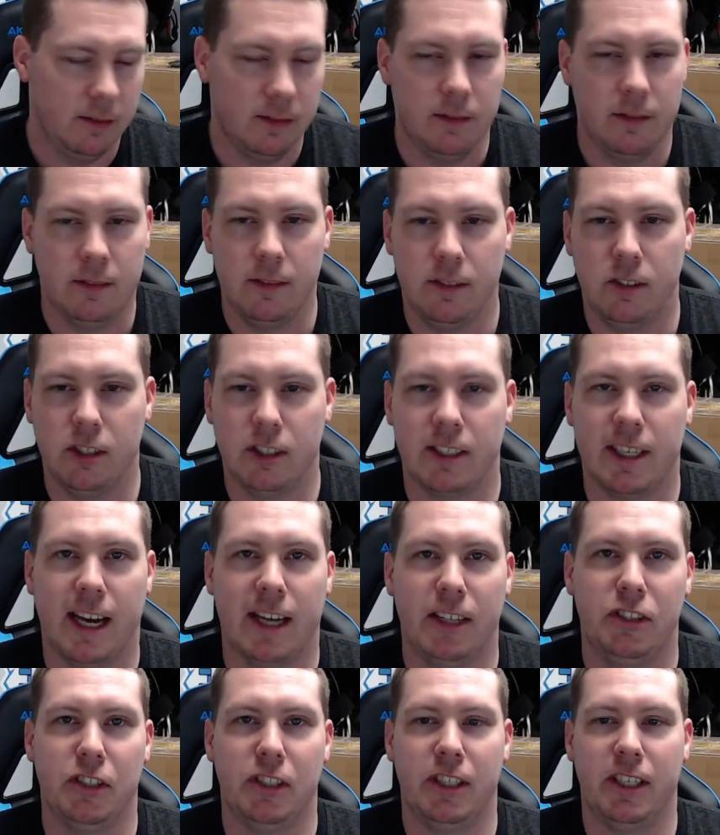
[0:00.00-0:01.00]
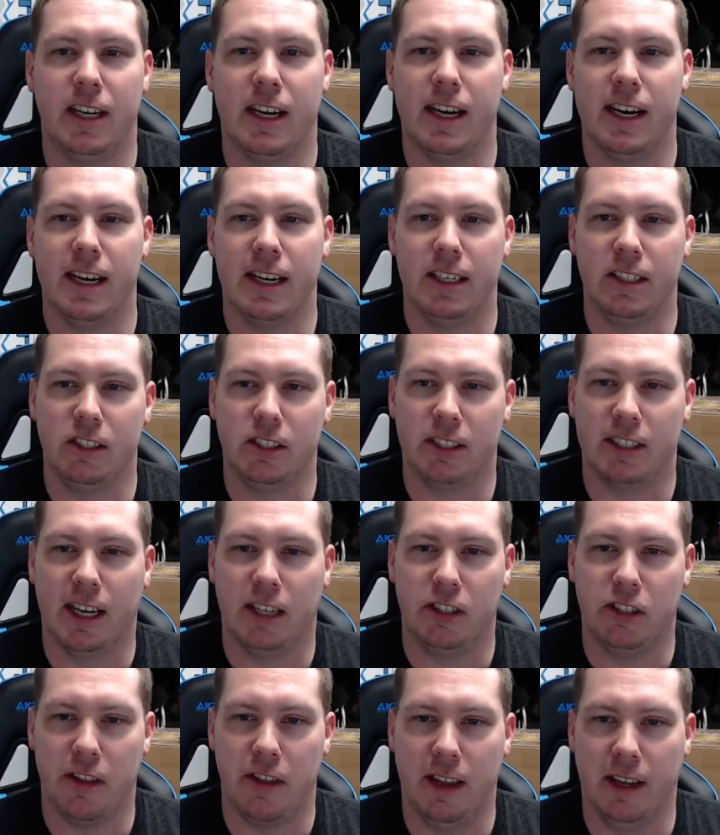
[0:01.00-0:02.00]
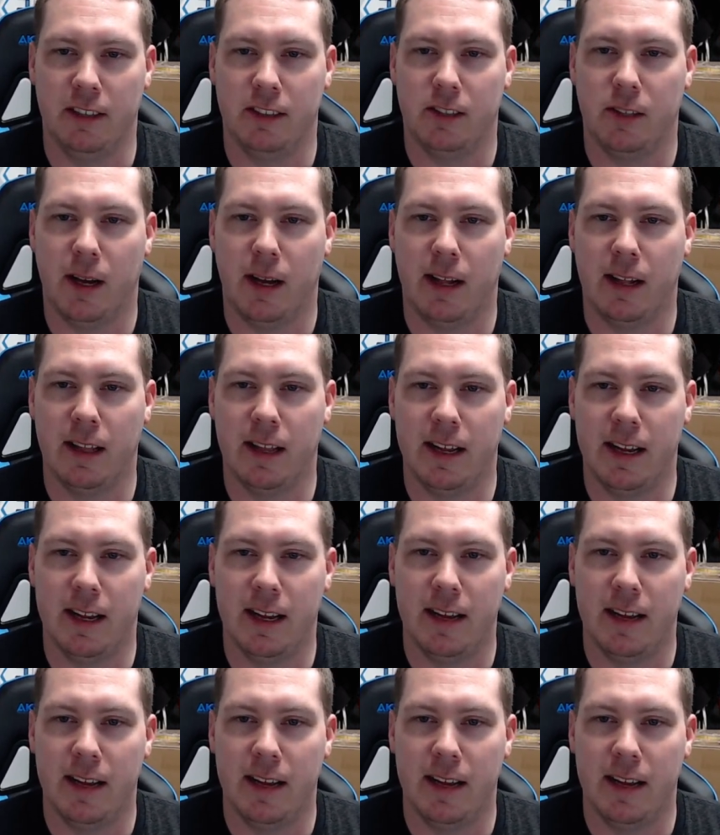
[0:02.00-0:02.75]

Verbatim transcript: just got your uh, just got your thing. So I'll uh,